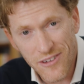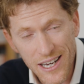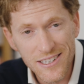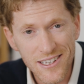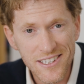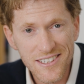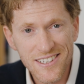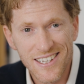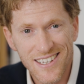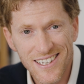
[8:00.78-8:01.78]
finally,
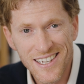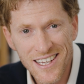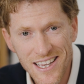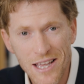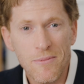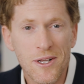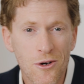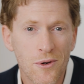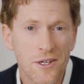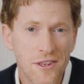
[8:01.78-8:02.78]
let me
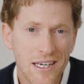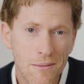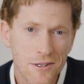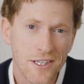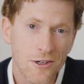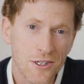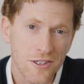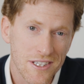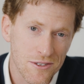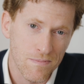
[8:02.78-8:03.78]
know what you think about the audio
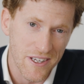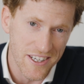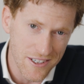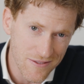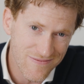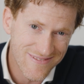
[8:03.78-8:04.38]
in this video.